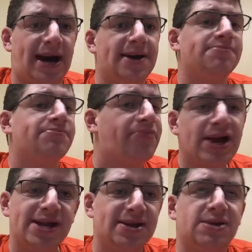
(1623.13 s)
father
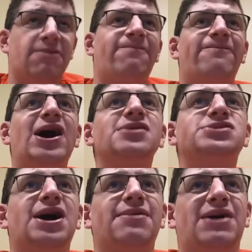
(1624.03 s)
time has to catch
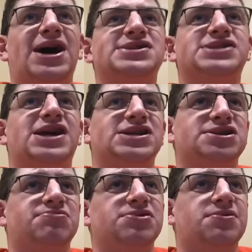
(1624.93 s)
up with
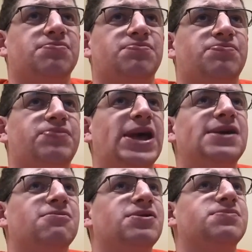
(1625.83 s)

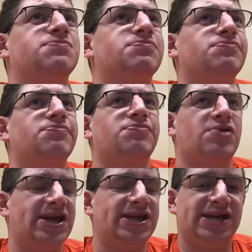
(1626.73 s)
Brady at some point.
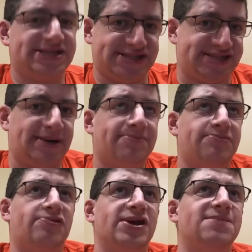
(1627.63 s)

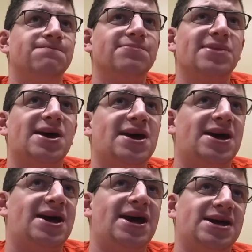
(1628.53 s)
And
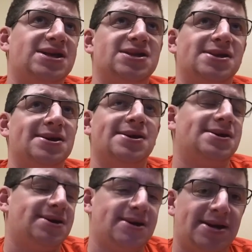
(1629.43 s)
I know
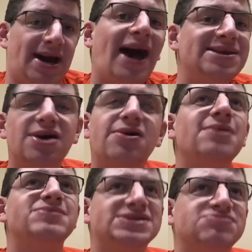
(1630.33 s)
I've expressed this
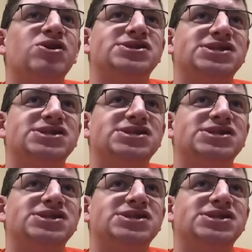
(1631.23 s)
before, but